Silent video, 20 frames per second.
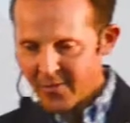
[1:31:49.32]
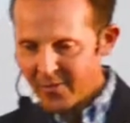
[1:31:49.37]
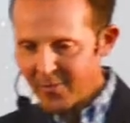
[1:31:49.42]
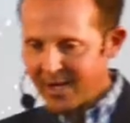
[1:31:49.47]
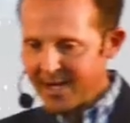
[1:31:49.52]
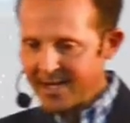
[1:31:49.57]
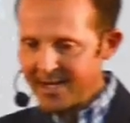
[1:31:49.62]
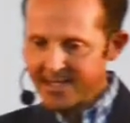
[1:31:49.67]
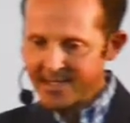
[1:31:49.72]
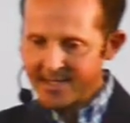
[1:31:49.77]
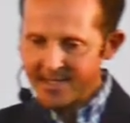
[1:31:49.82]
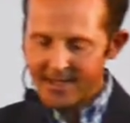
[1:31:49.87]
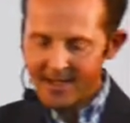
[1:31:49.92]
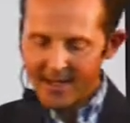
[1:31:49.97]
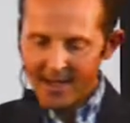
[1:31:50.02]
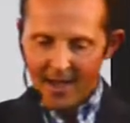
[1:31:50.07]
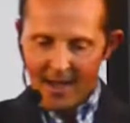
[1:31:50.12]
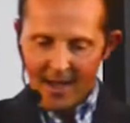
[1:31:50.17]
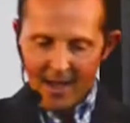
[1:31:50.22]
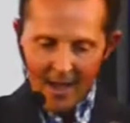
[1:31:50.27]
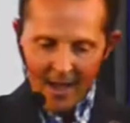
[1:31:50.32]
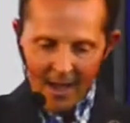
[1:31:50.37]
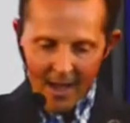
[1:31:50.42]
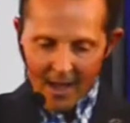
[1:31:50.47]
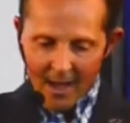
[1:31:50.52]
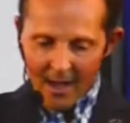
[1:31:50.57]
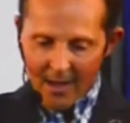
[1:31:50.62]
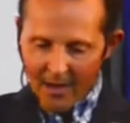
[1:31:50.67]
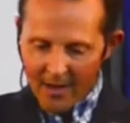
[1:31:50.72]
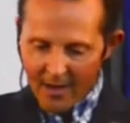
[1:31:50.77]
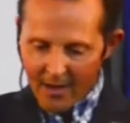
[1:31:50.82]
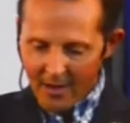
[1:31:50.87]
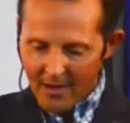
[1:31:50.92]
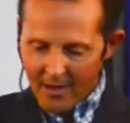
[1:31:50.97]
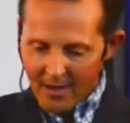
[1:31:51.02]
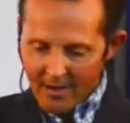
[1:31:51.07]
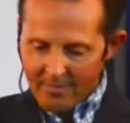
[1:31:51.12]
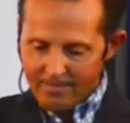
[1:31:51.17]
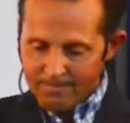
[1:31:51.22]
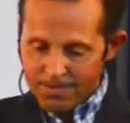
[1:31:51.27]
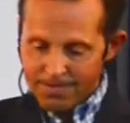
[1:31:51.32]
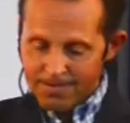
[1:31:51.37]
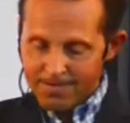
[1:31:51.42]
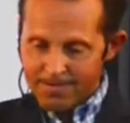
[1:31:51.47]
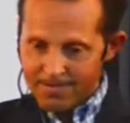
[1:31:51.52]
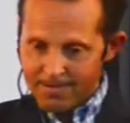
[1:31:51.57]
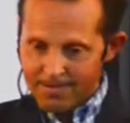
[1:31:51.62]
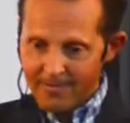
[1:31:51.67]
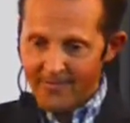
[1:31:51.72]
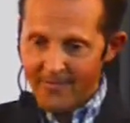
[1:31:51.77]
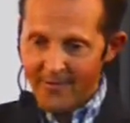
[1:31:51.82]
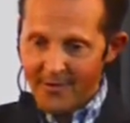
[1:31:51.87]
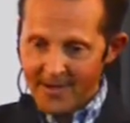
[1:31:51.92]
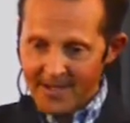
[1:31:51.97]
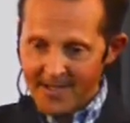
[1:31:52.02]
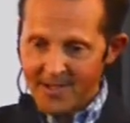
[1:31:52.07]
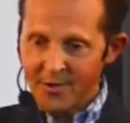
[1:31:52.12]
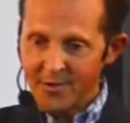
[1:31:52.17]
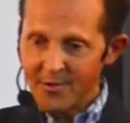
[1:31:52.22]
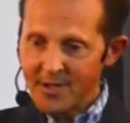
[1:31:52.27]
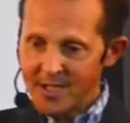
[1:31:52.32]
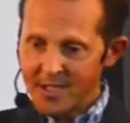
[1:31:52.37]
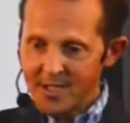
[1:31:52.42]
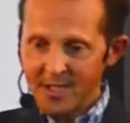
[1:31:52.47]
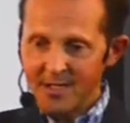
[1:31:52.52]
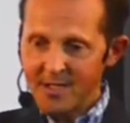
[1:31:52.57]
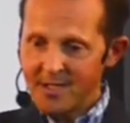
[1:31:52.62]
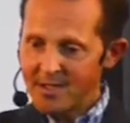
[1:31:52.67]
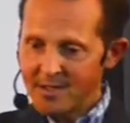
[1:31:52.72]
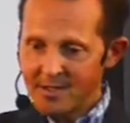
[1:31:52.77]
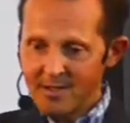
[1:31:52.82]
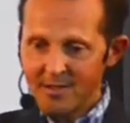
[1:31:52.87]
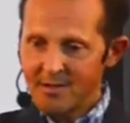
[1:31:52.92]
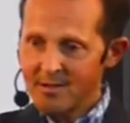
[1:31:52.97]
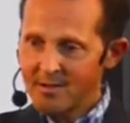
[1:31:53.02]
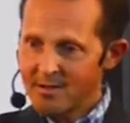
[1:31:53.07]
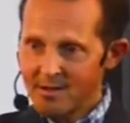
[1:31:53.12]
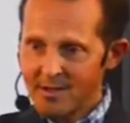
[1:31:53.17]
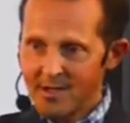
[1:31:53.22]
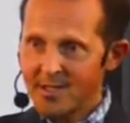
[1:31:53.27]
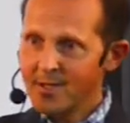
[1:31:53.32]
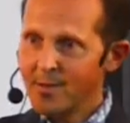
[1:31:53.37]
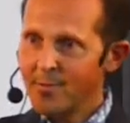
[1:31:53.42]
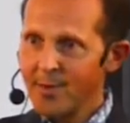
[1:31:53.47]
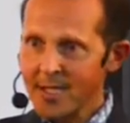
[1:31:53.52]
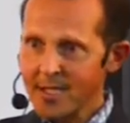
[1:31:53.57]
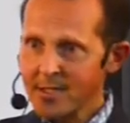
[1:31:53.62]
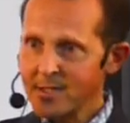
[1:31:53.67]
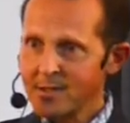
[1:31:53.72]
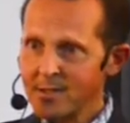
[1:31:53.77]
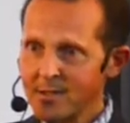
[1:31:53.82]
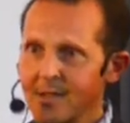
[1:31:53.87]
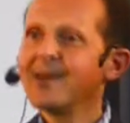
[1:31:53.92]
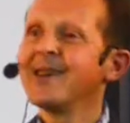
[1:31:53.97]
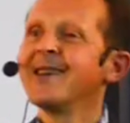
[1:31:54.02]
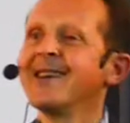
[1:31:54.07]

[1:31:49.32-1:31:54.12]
of the planets. Uh, for its origin, it's, uh, it's a mess.